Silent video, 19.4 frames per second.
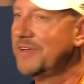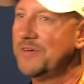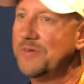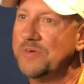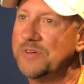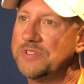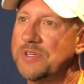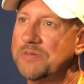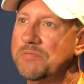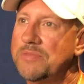
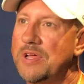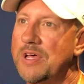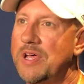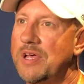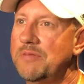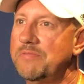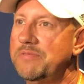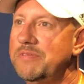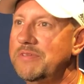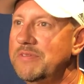Or
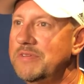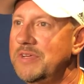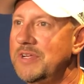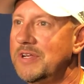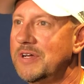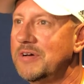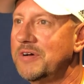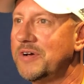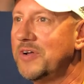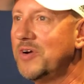sometimes, you
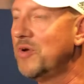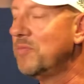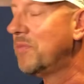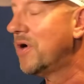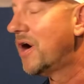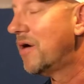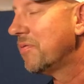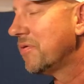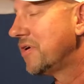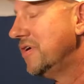know, a good old
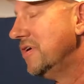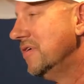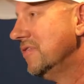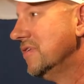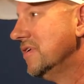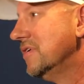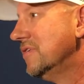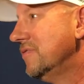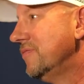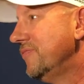barbecue
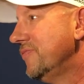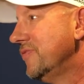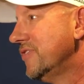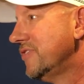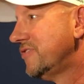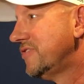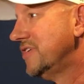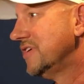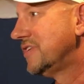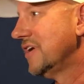that
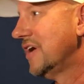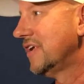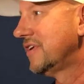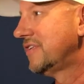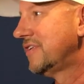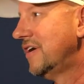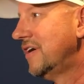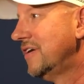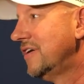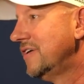sits out
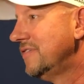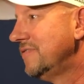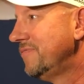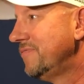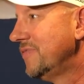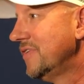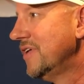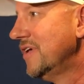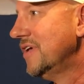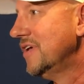there and
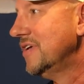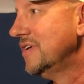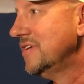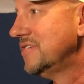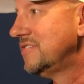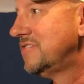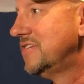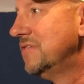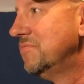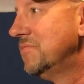
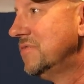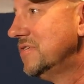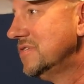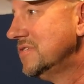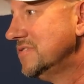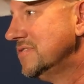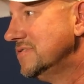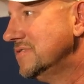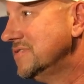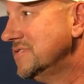simmer
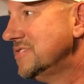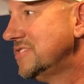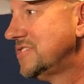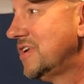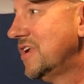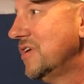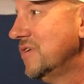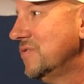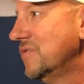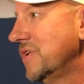and
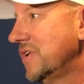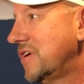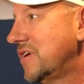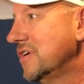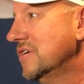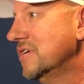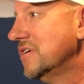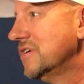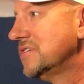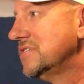slowly
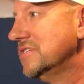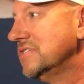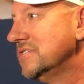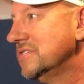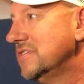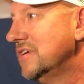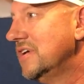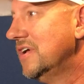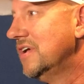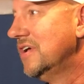cooks is
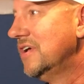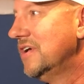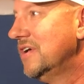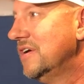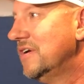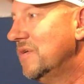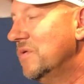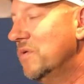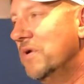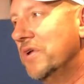
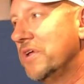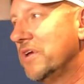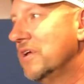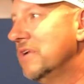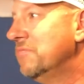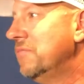a really good